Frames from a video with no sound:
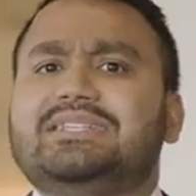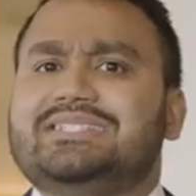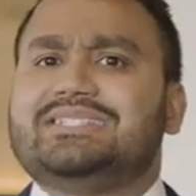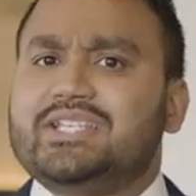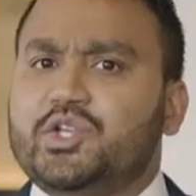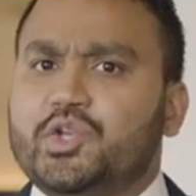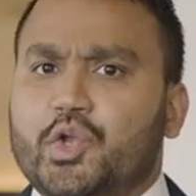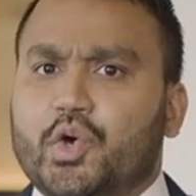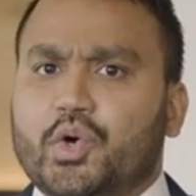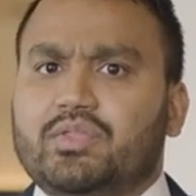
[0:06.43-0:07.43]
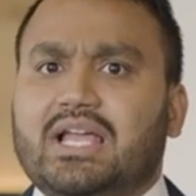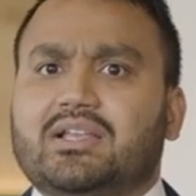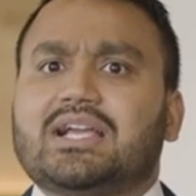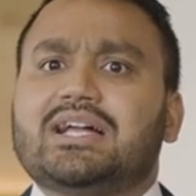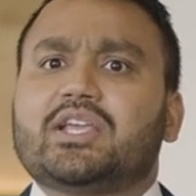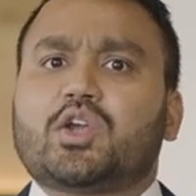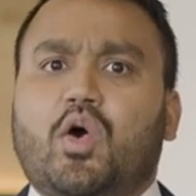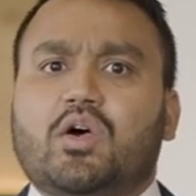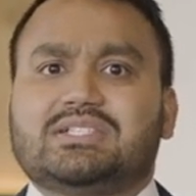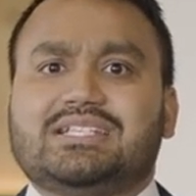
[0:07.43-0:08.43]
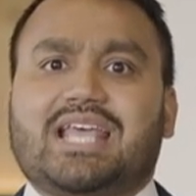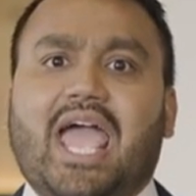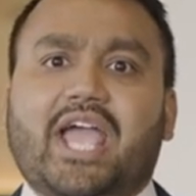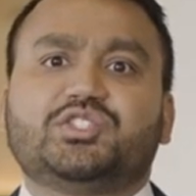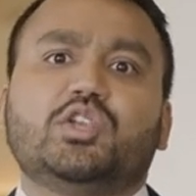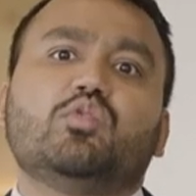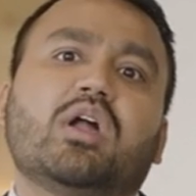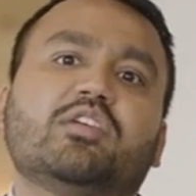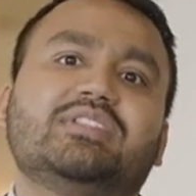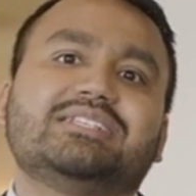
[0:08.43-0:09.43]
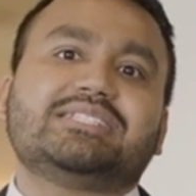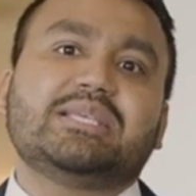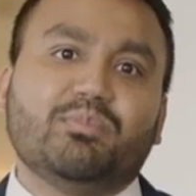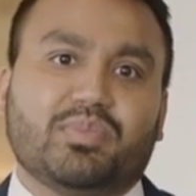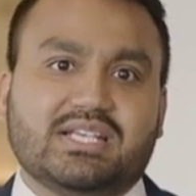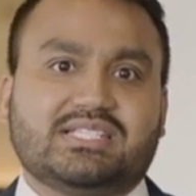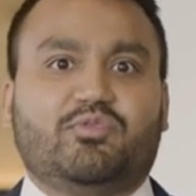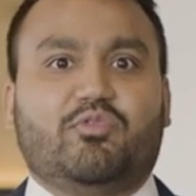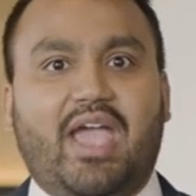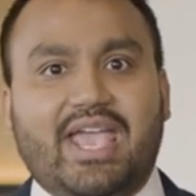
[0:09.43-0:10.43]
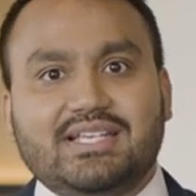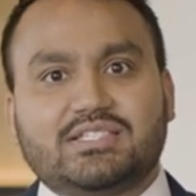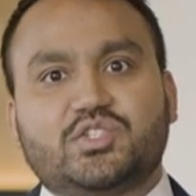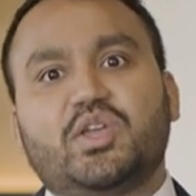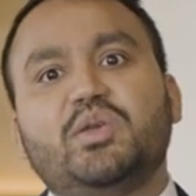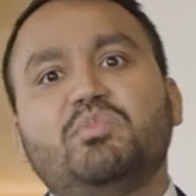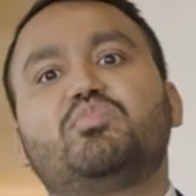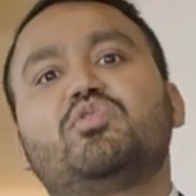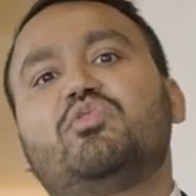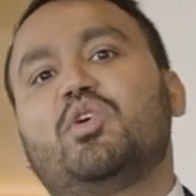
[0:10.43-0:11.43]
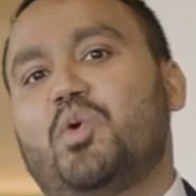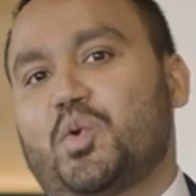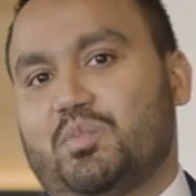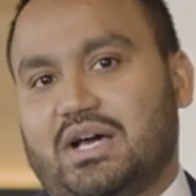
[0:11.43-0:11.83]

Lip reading: But did you know that cutting costs is actually one of the simplest ways to improve your bottom